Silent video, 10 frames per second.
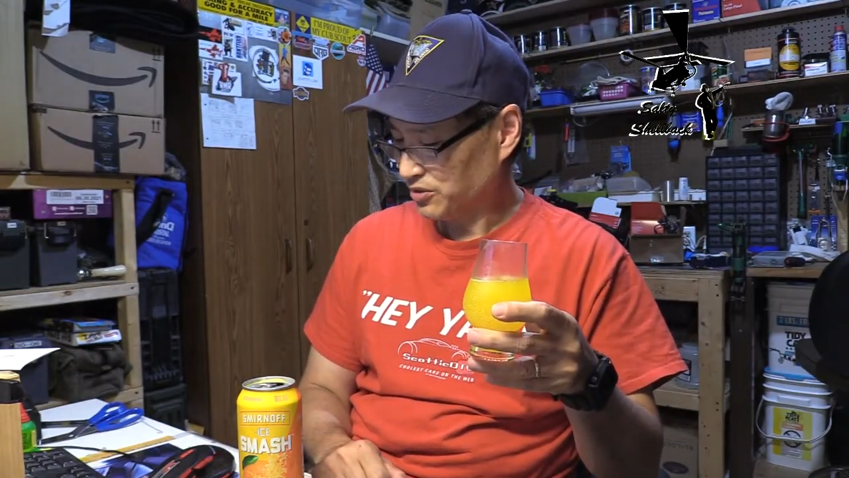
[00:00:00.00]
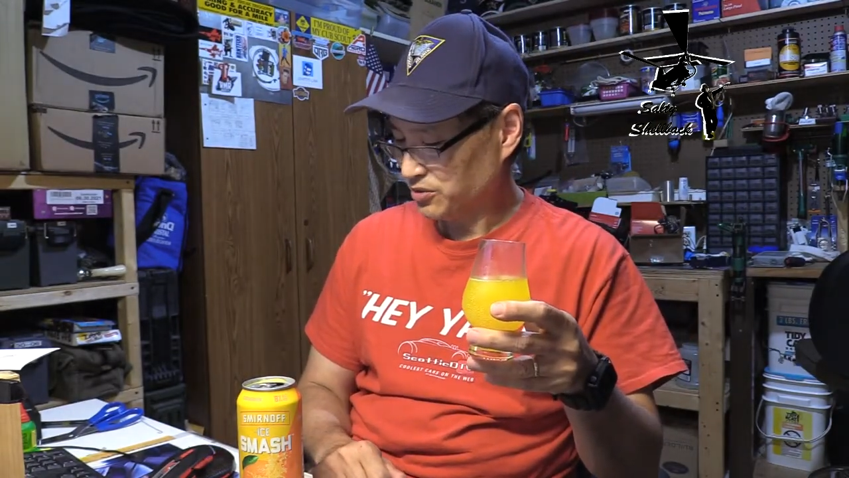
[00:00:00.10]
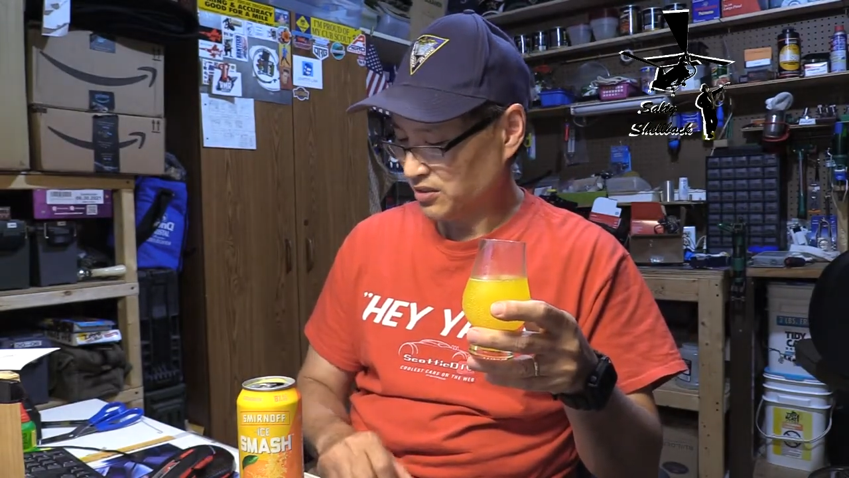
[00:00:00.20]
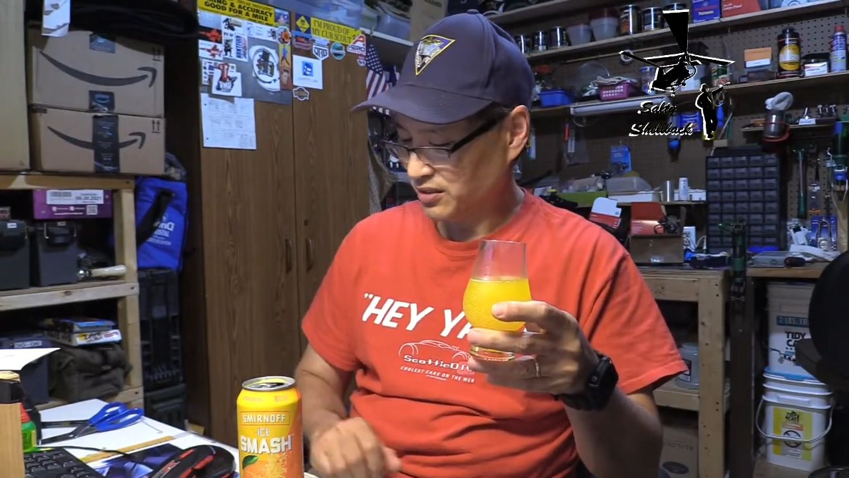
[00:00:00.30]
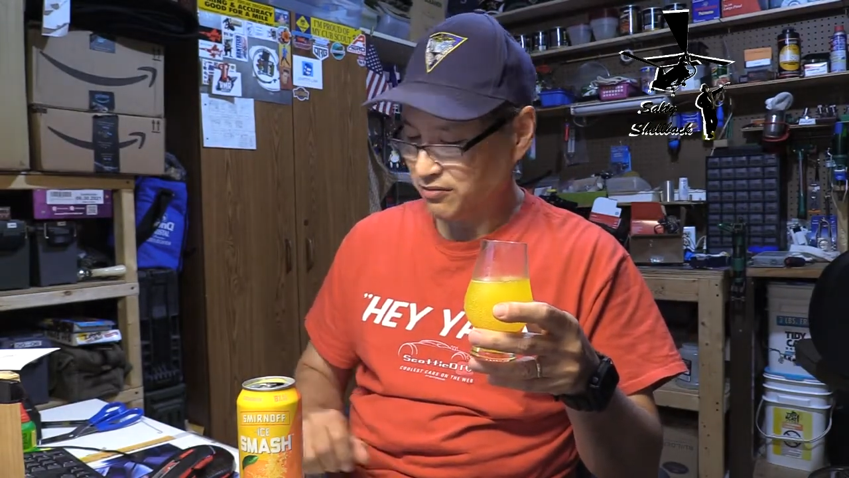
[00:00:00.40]
I
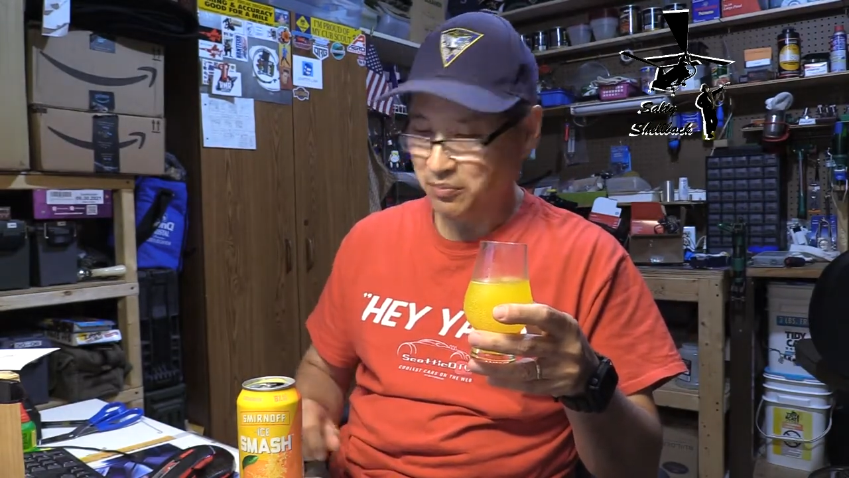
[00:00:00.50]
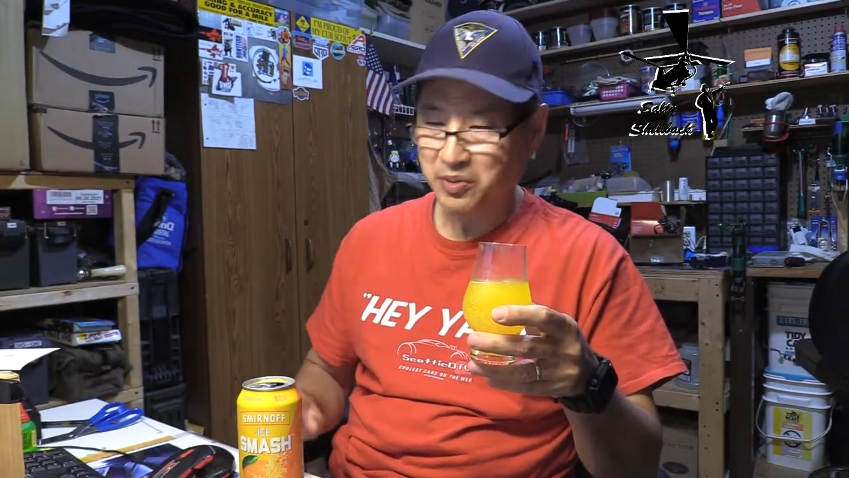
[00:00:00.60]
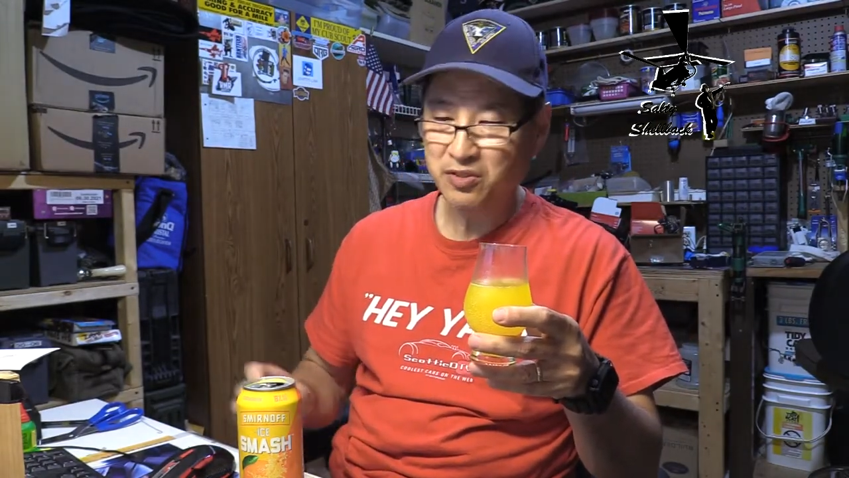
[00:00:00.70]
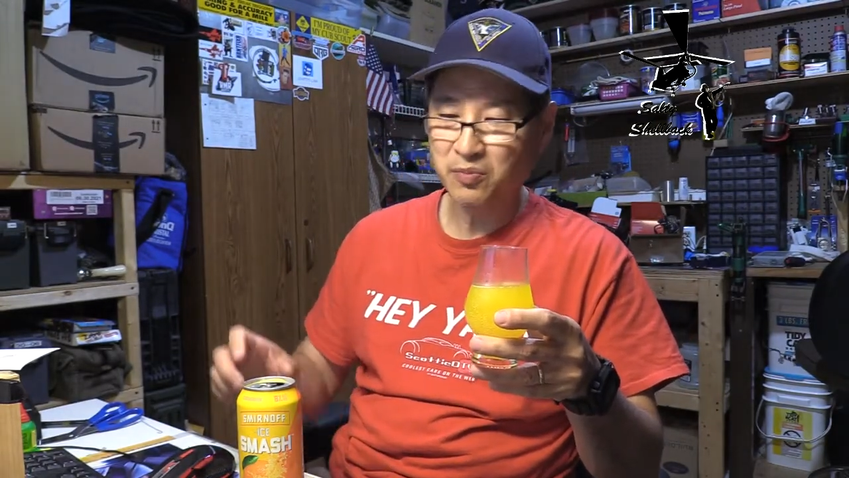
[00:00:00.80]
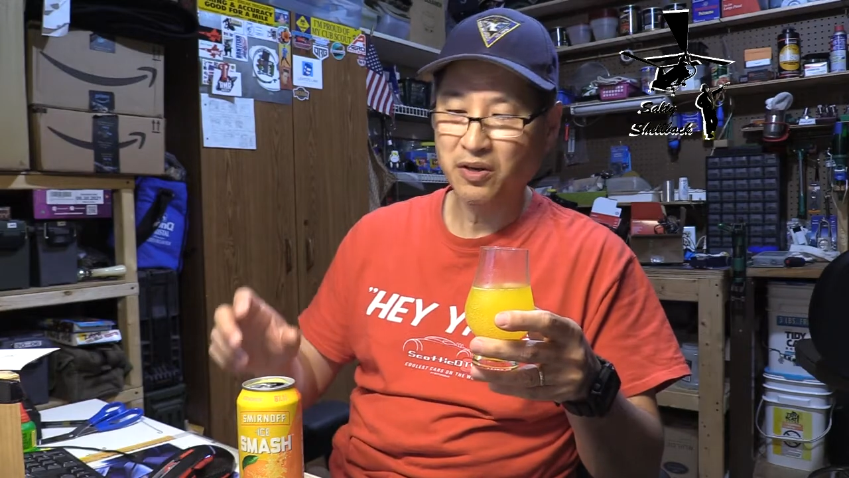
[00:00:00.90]
used to live in
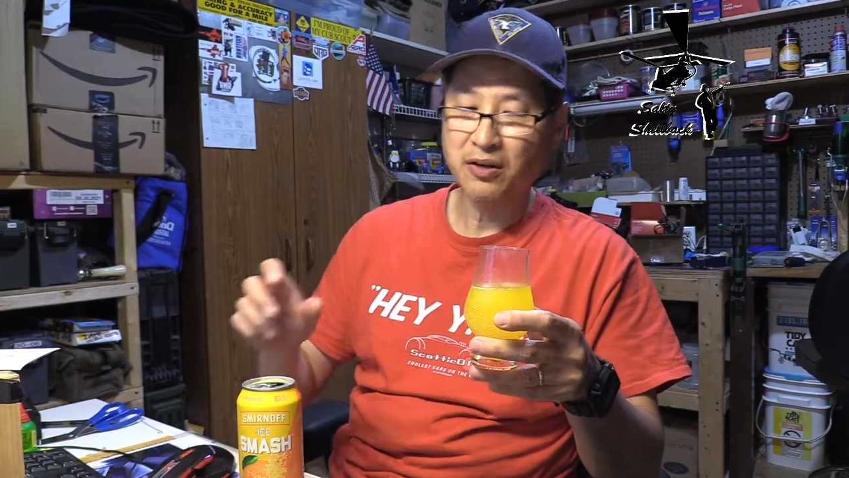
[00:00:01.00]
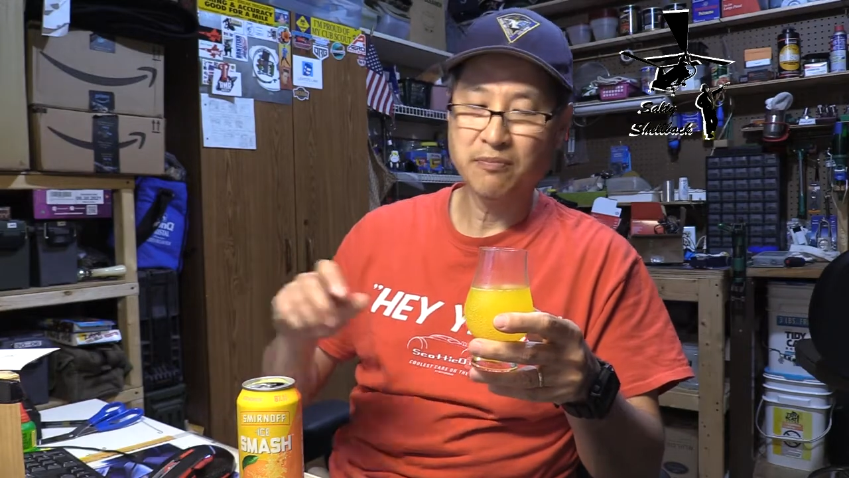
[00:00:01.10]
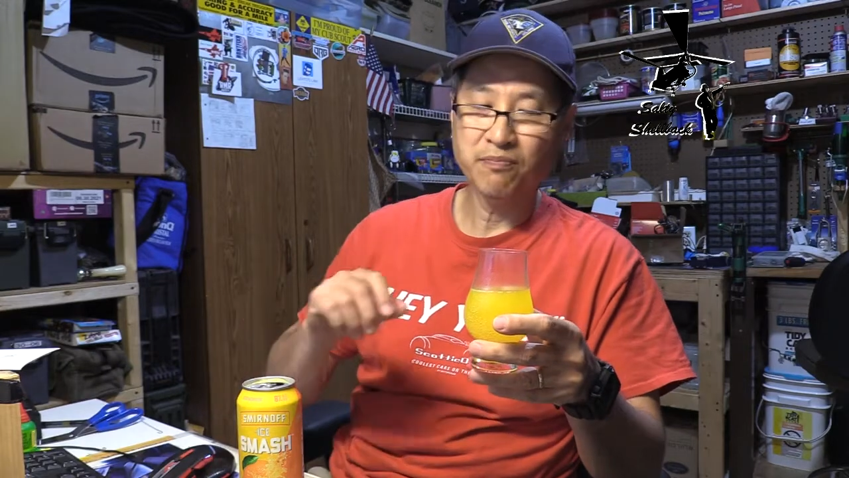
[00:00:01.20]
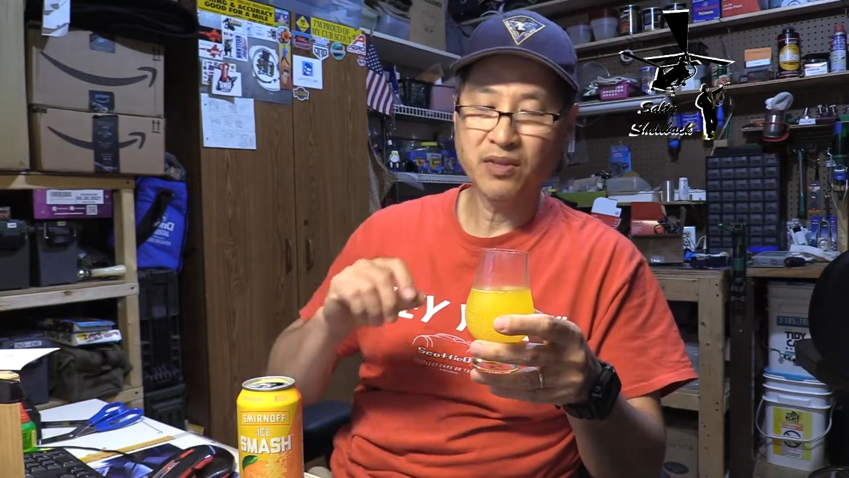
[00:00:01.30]
Pittsburgh,